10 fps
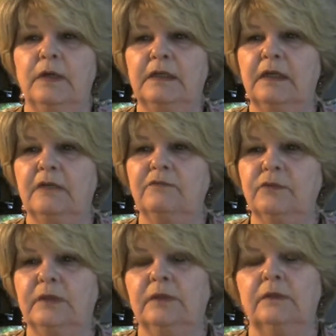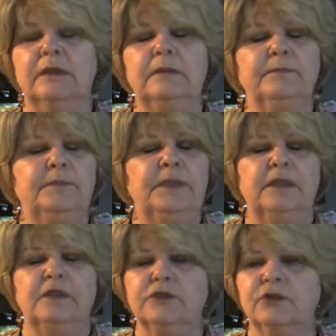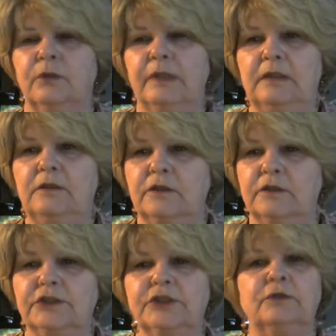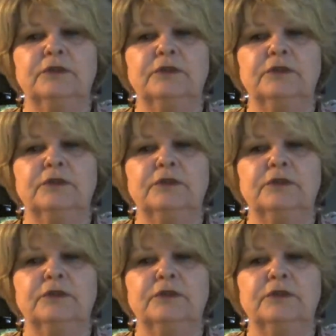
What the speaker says: and I've really been enjoying her show.